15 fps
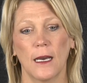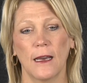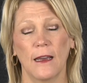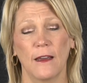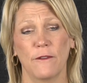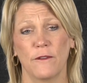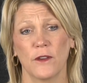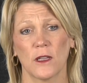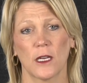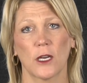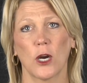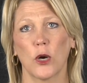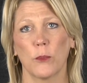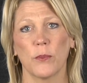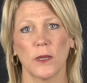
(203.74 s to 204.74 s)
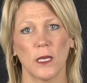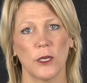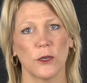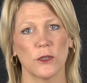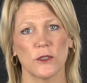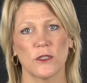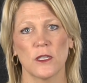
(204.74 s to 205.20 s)
I feel like our
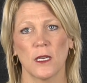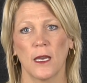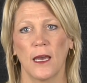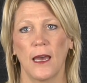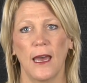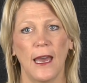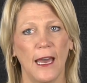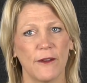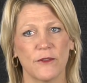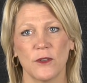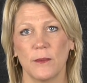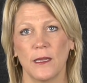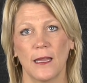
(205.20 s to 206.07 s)
players have to be